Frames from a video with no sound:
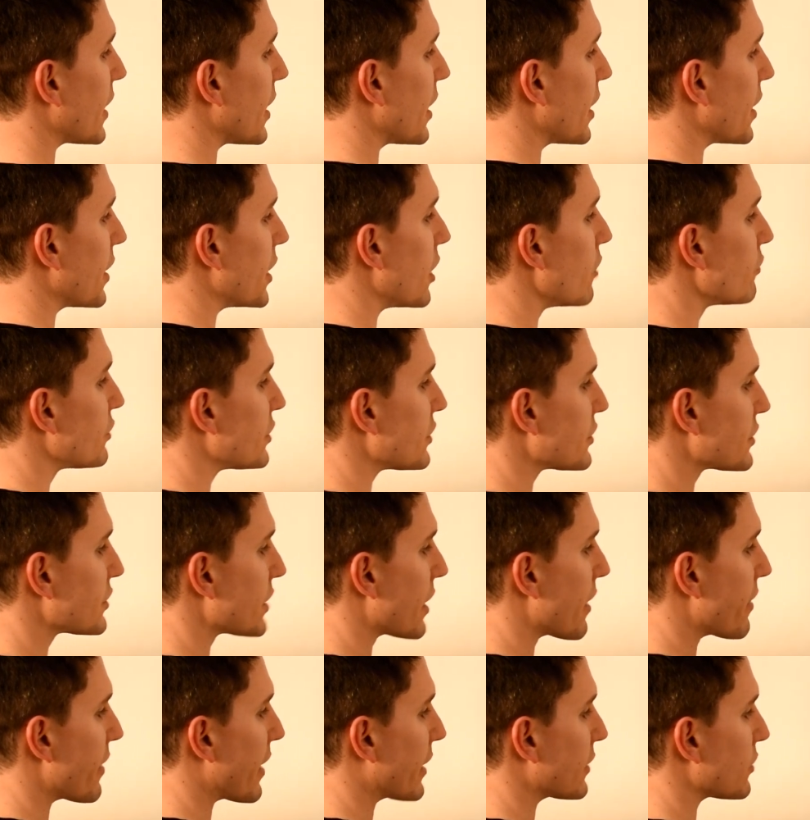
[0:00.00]
Notice
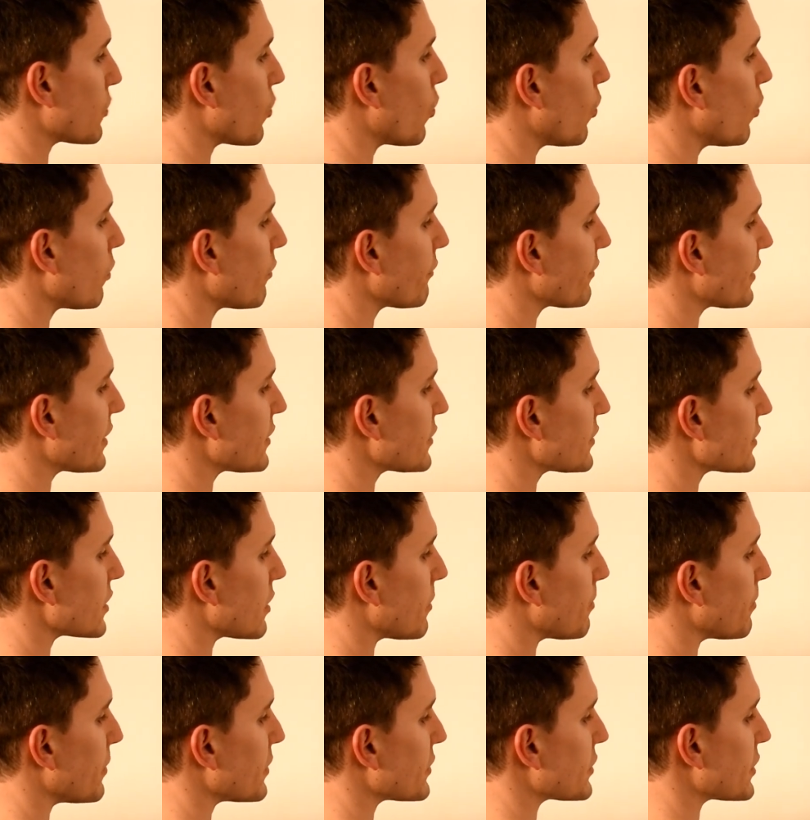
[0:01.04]
that all of these
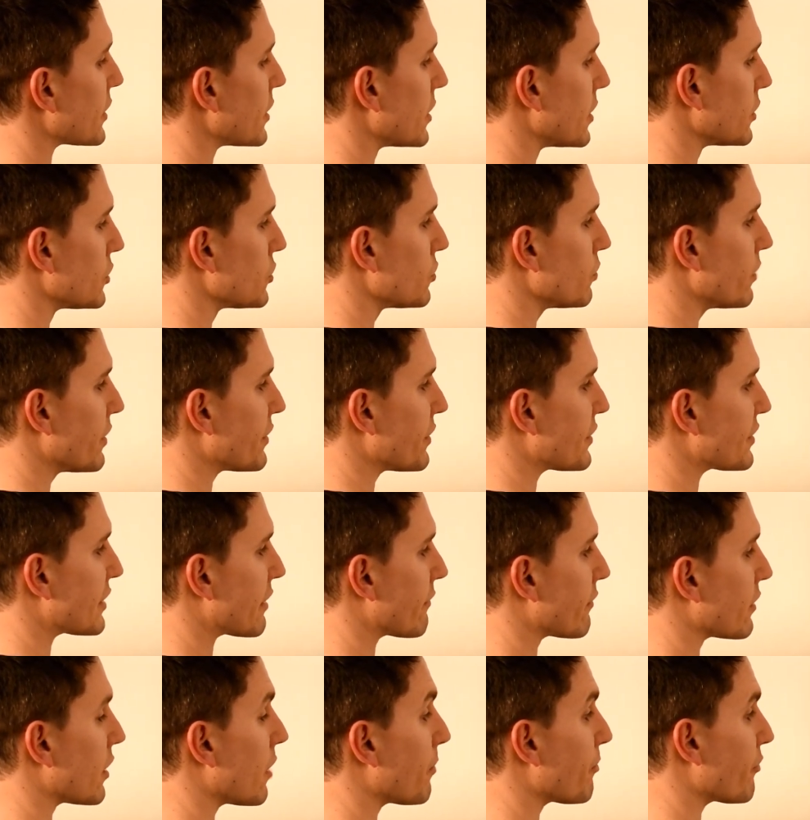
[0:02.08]
numbers, 2 and
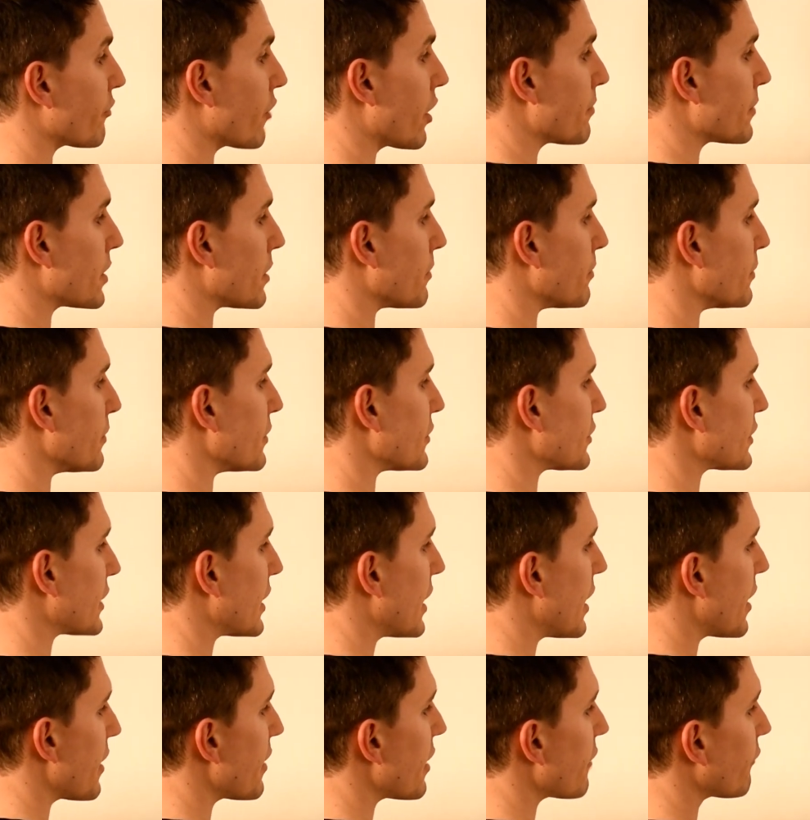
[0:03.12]
7, are prime numbers.
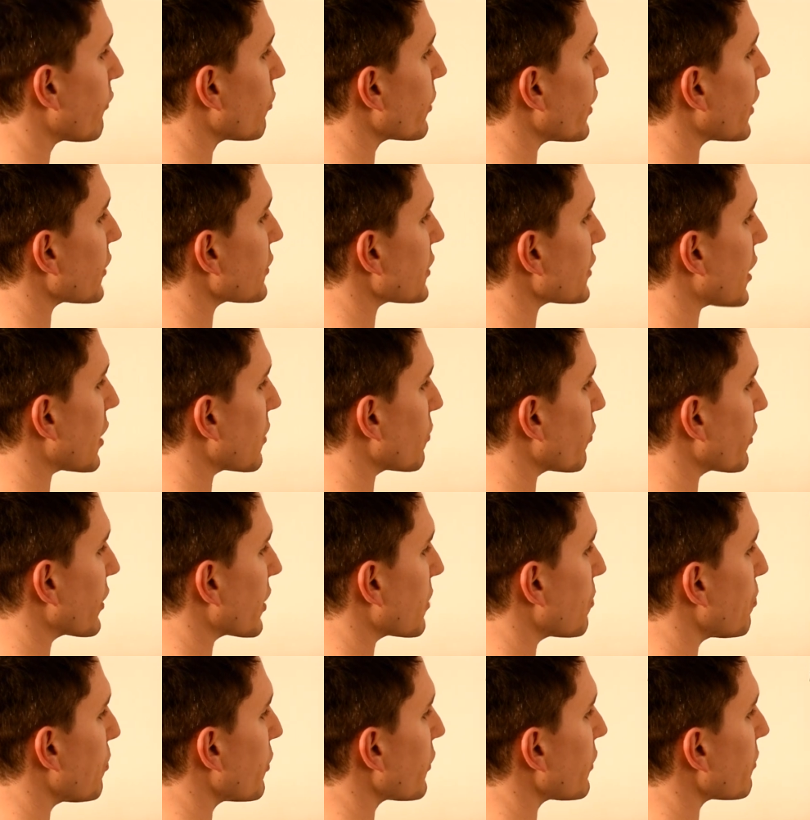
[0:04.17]
Therefore we are done. We can
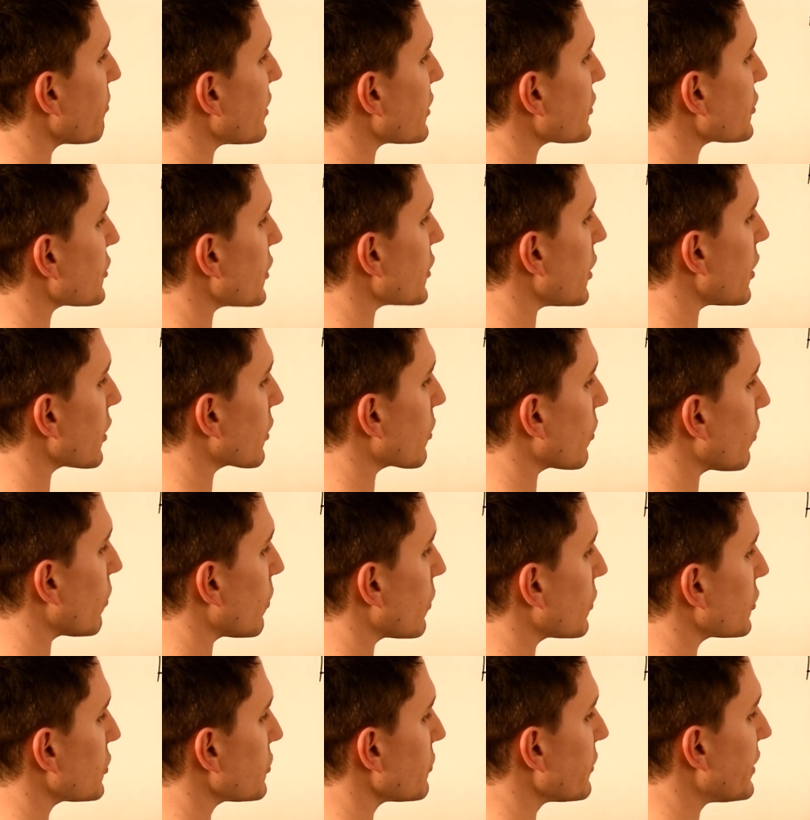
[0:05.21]
put them in a
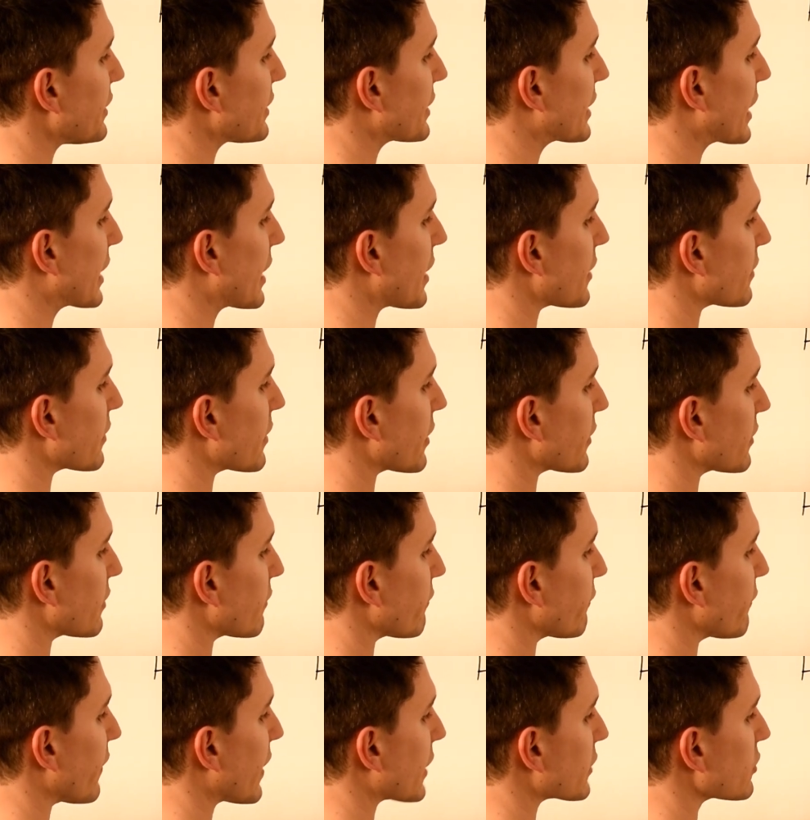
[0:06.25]
circle to indicate that the
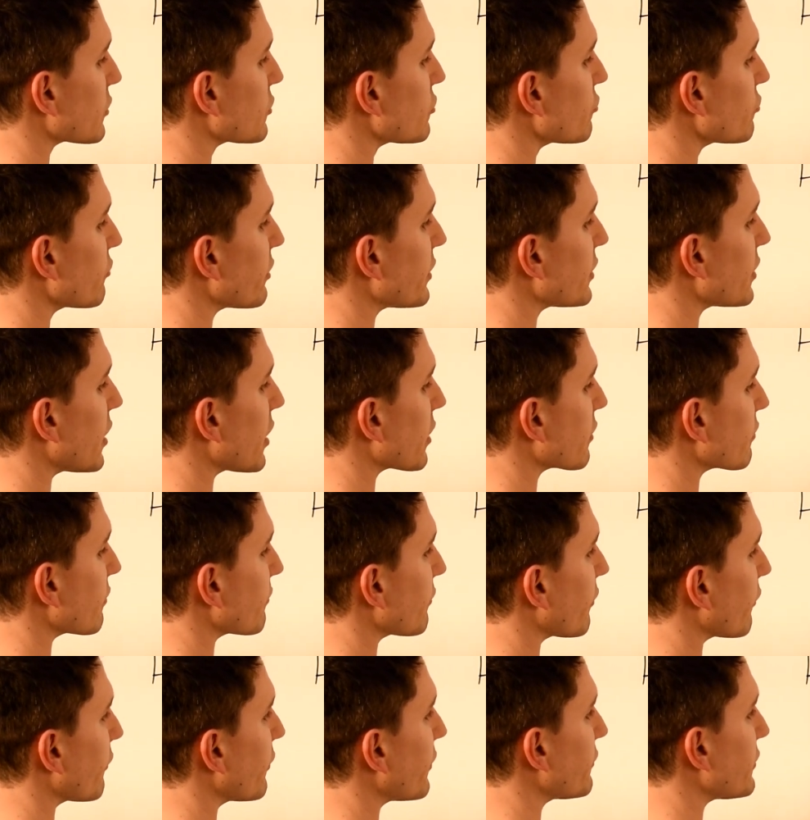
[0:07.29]
factor tree diagram
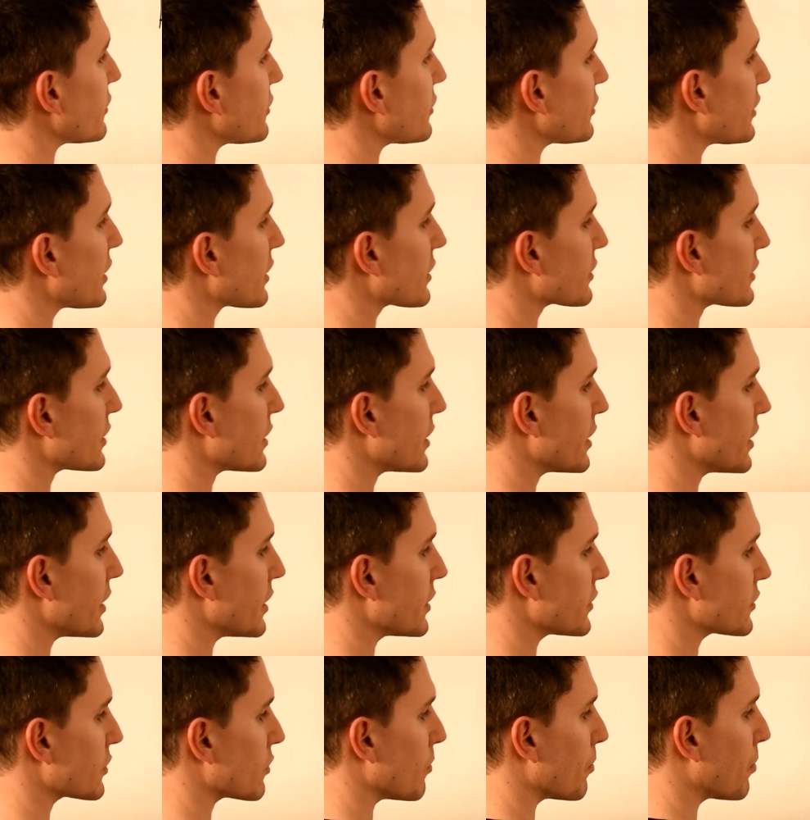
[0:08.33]
for 56
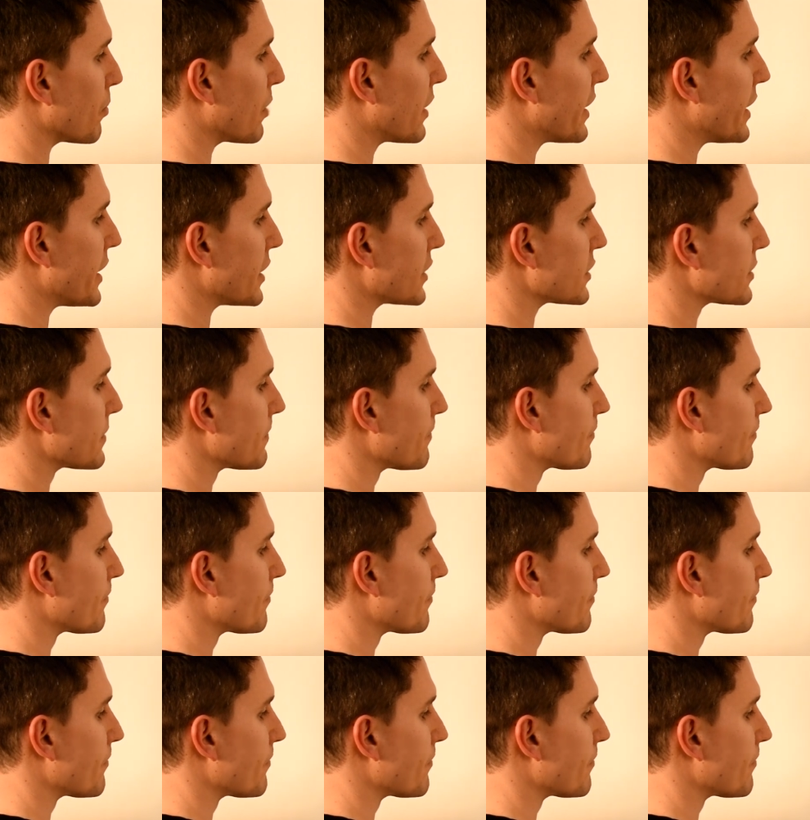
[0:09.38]
is complete.